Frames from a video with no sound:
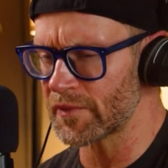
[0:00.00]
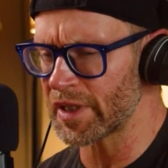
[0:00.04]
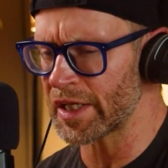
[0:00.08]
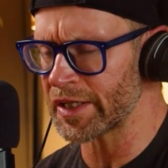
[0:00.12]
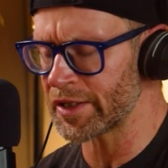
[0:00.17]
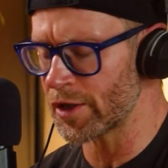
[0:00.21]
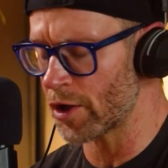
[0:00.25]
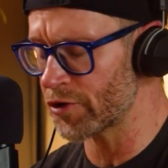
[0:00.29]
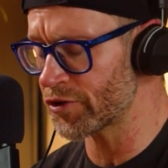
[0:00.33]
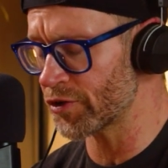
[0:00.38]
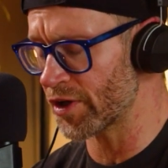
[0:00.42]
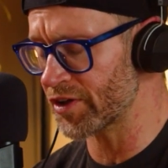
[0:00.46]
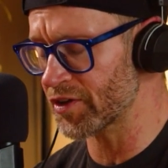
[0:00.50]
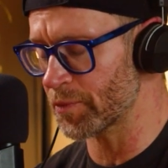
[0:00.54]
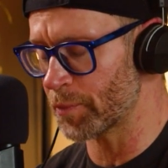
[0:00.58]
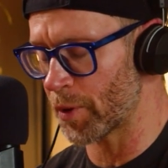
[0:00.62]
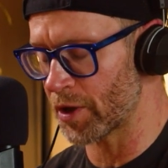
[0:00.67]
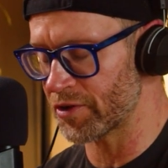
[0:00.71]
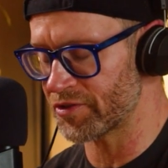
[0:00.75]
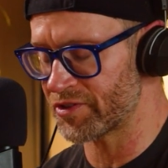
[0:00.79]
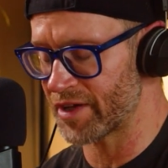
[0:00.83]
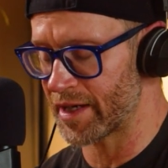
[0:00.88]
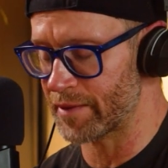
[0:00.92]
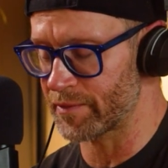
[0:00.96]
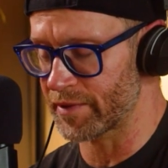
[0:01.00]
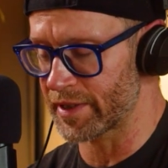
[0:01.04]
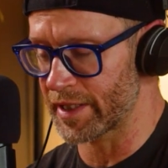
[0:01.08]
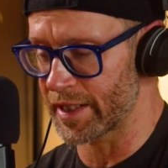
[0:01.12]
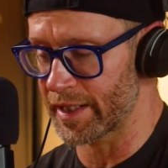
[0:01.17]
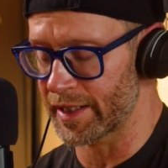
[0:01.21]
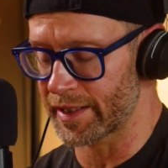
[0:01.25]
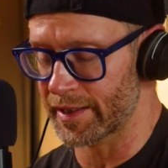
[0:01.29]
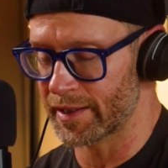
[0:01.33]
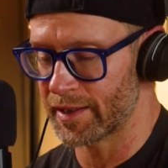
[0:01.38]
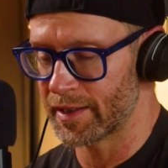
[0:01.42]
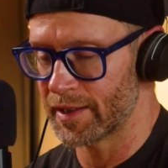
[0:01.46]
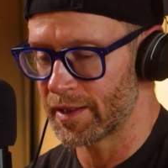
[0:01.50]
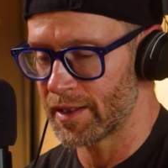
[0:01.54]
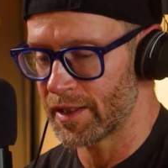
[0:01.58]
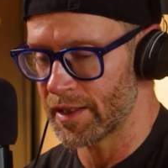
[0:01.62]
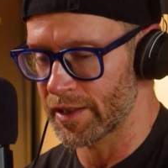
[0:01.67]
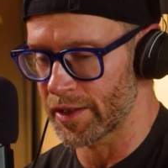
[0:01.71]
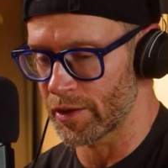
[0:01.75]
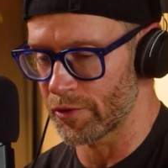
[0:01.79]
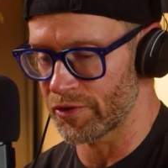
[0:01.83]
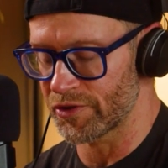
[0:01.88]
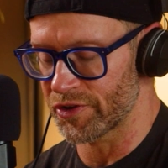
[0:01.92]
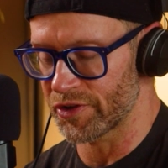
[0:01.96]
he also had a part-time gig.
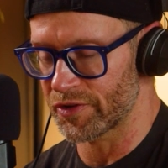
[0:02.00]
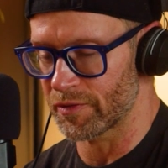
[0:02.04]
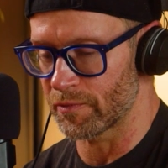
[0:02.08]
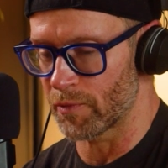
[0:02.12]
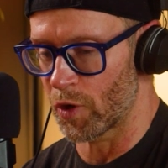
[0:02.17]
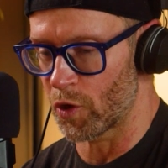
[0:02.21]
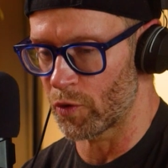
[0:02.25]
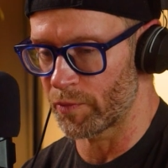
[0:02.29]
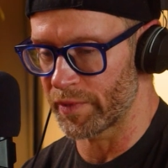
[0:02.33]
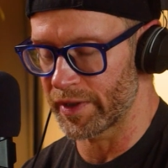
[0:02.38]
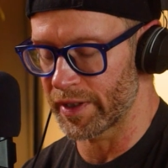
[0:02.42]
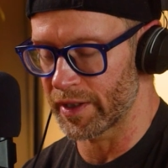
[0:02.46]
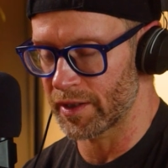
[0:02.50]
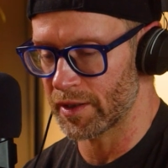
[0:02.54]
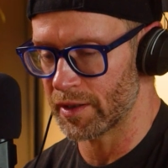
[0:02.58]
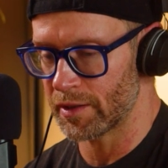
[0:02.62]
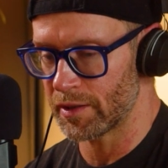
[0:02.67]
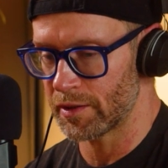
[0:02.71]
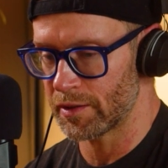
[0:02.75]
And there was this moment,